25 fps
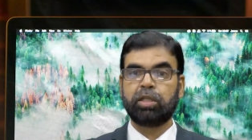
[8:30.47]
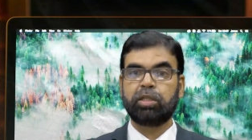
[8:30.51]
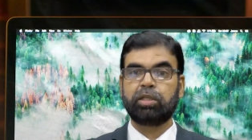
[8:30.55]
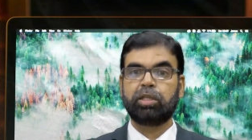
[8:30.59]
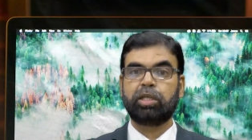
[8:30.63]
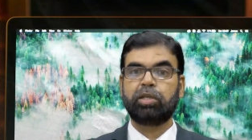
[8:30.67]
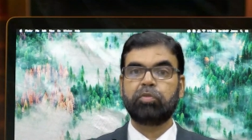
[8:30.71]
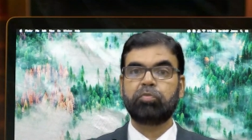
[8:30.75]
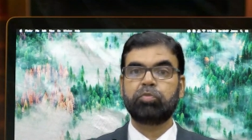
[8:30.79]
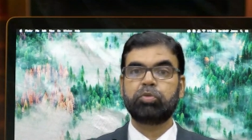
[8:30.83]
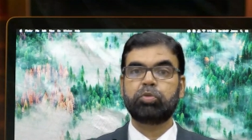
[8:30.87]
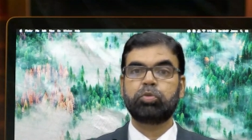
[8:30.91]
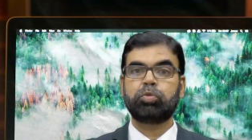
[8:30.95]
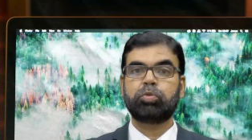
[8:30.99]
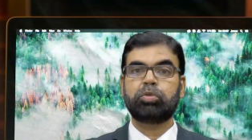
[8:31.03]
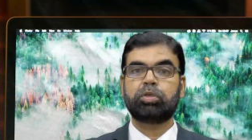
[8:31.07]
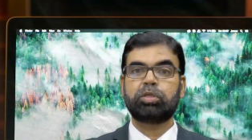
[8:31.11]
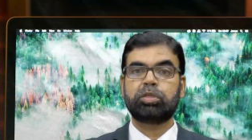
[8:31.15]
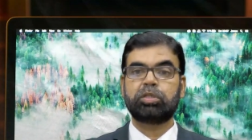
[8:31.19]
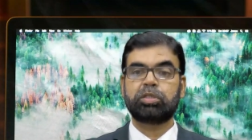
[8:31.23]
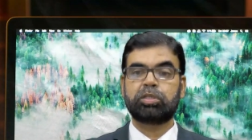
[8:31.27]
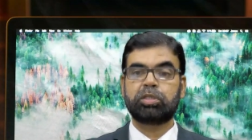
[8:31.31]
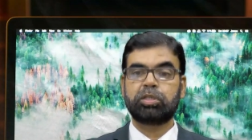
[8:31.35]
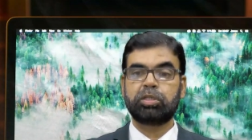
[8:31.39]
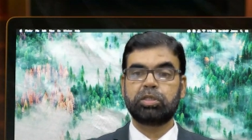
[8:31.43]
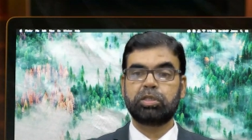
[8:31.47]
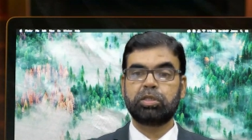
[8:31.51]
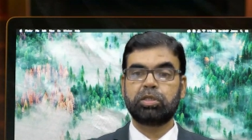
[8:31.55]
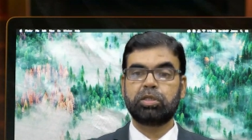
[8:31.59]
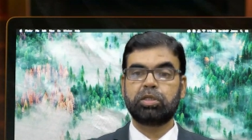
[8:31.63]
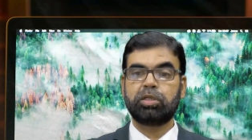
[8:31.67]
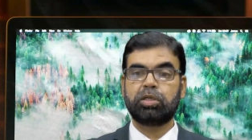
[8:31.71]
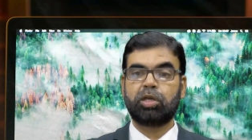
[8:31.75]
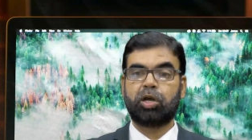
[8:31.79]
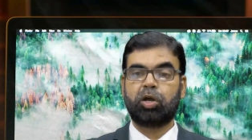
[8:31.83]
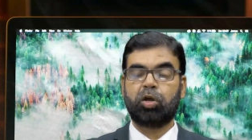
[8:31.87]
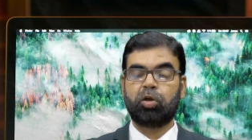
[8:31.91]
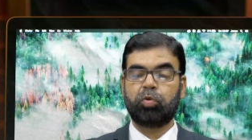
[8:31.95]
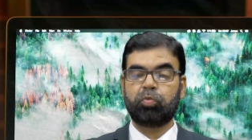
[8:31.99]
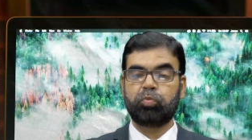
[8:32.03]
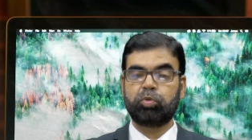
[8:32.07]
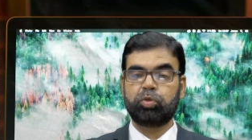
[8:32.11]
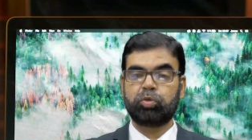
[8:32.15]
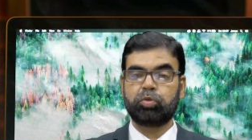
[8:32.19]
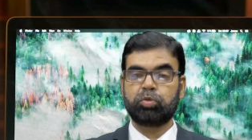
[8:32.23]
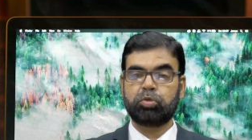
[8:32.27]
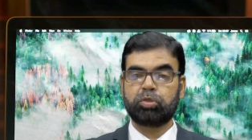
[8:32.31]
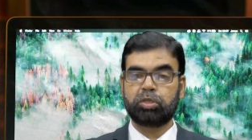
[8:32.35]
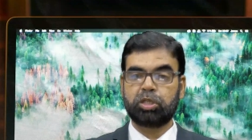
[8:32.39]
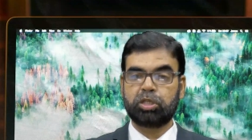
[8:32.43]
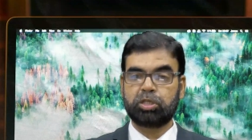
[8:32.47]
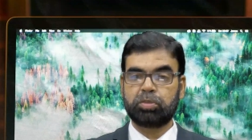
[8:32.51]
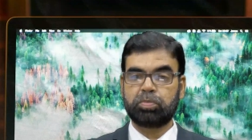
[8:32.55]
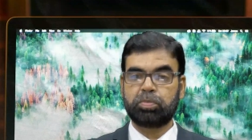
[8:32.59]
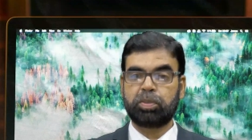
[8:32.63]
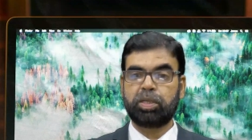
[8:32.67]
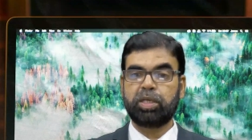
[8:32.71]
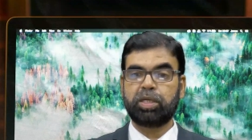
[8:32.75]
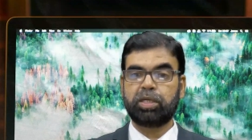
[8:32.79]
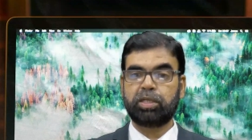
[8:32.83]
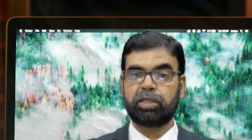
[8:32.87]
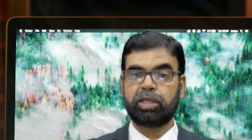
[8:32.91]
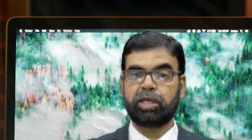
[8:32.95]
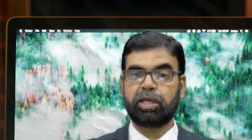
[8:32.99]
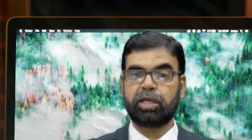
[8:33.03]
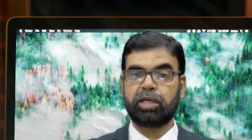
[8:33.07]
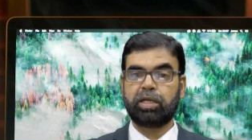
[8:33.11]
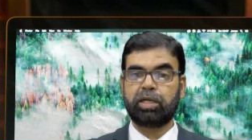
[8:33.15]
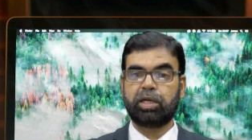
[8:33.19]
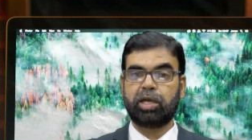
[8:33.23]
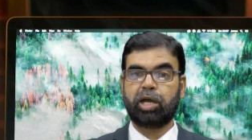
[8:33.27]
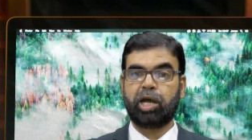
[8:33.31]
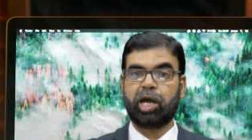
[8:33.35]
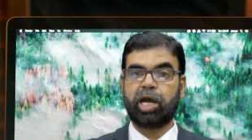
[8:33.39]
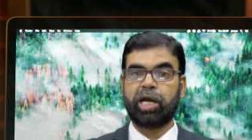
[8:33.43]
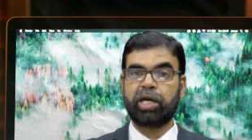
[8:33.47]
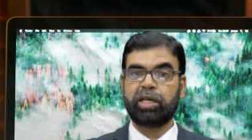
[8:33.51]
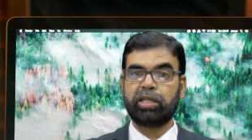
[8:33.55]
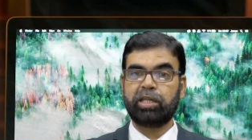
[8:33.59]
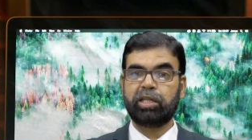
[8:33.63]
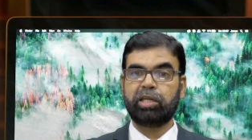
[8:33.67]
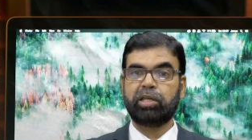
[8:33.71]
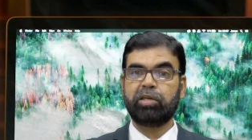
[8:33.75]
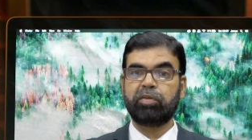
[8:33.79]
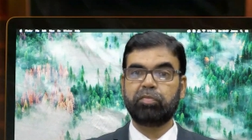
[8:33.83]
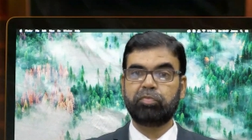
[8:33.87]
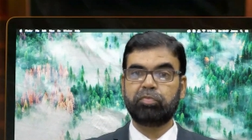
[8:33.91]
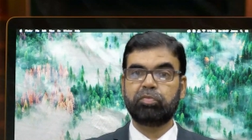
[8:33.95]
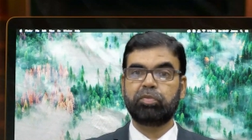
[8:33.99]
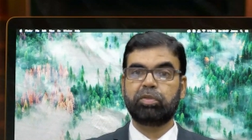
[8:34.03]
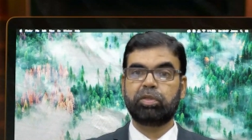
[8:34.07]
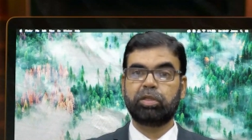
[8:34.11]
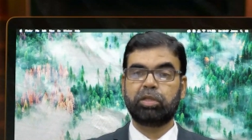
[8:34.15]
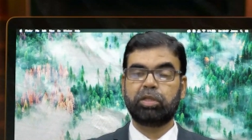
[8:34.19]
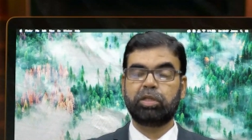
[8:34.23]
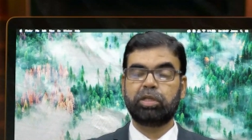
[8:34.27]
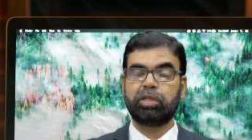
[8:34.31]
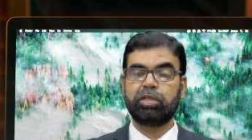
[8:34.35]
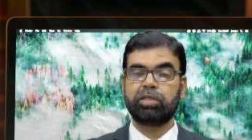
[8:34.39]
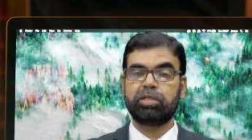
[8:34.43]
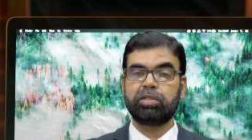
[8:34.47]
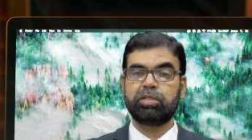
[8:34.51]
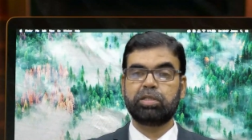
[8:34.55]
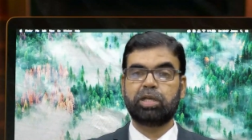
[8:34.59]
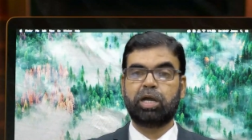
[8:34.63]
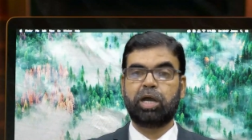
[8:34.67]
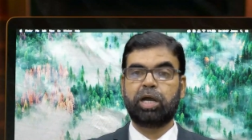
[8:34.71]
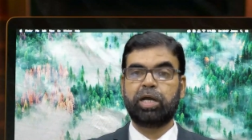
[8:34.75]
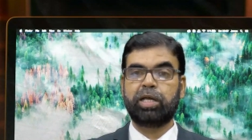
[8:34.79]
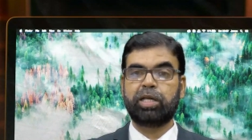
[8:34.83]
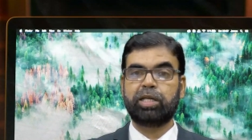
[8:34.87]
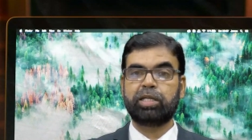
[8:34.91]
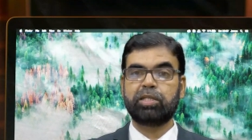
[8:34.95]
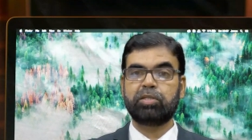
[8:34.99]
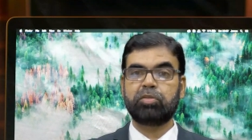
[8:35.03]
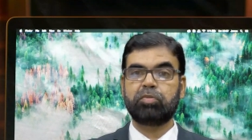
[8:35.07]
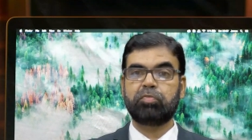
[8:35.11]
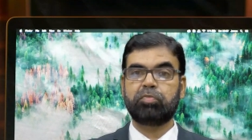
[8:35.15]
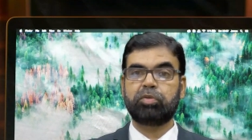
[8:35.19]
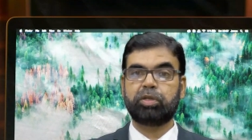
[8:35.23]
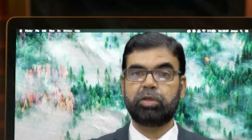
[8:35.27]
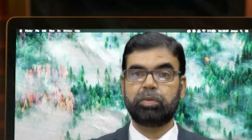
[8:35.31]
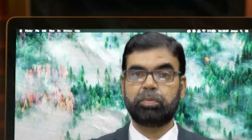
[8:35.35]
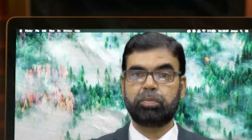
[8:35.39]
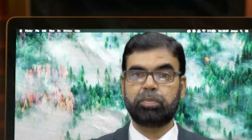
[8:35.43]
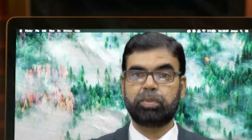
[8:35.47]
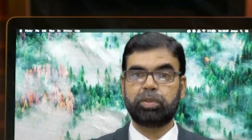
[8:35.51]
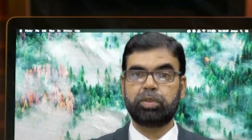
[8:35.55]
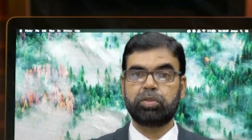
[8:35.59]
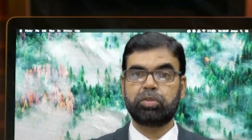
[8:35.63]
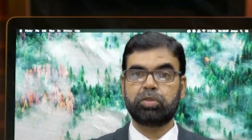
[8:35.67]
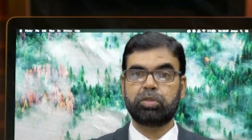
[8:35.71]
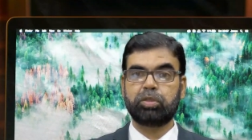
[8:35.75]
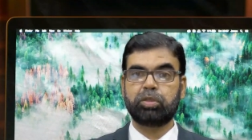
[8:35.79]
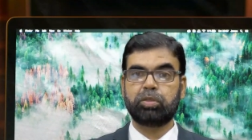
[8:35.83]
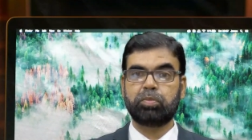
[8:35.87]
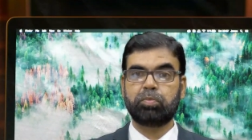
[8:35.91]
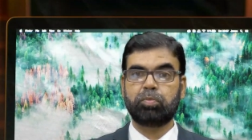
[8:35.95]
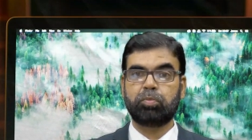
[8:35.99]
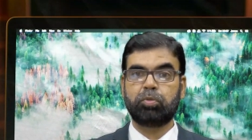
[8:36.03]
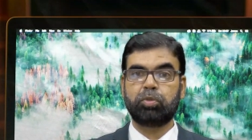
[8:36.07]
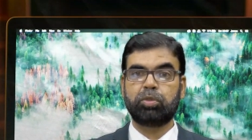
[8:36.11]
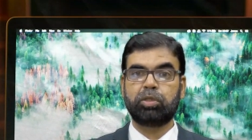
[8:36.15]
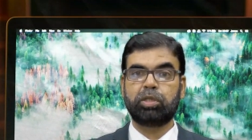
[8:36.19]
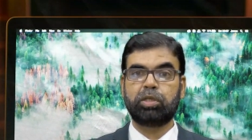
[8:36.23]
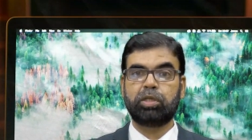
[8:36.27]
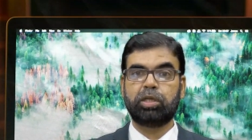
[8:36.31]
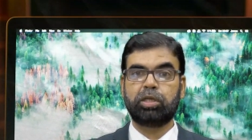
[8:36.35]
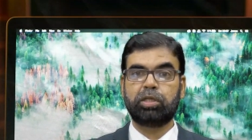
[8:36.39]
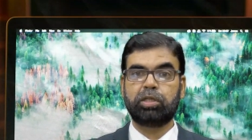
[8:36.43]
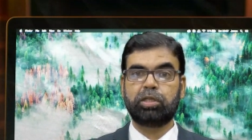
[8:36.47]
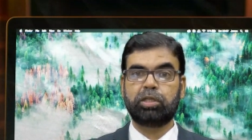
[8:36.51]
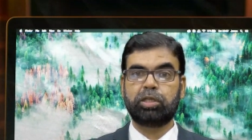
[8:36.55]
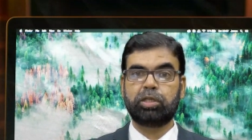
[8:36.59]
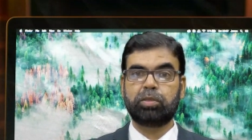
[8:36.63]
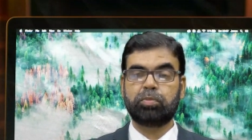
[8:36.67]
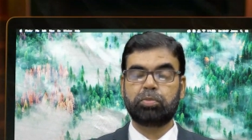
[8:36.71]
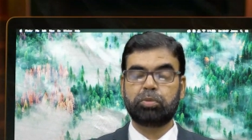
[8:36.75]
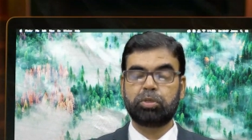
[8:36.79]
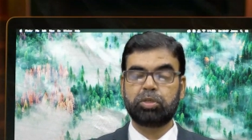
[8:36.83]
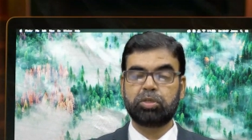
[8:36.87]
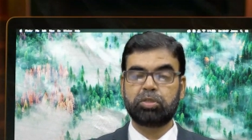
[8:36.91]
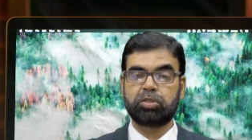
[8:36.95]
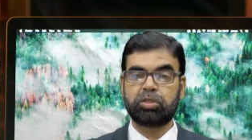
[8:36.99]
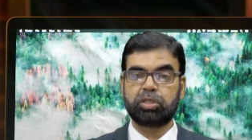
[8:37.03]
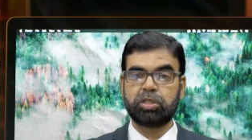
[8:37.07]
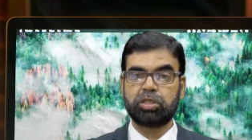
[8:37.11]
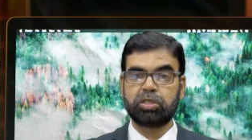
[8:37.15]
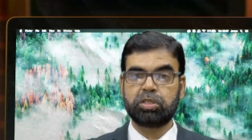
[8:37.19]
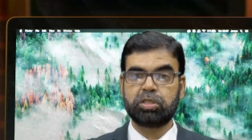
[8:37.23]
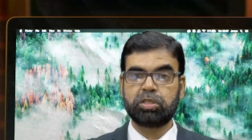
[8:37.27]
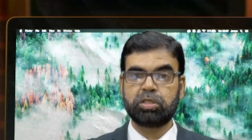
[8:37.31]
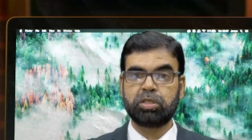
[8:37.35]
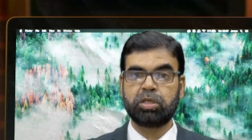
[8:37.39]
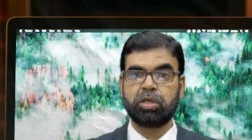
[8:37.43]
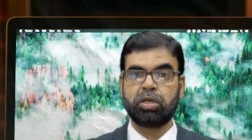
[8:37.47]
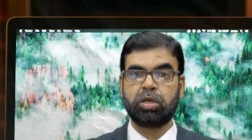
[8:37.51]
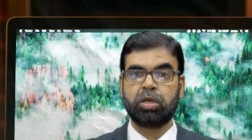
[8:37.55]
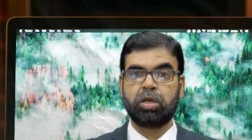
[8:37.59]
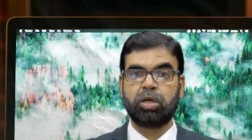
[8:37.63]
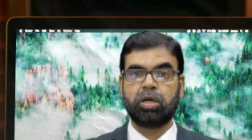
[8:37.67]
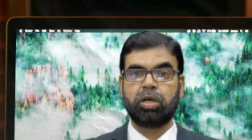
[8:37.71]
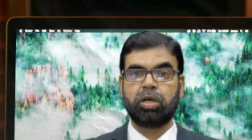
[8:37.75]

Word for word: then we should consider or we should suspect that, and if there is high rise of temperature more than 98.6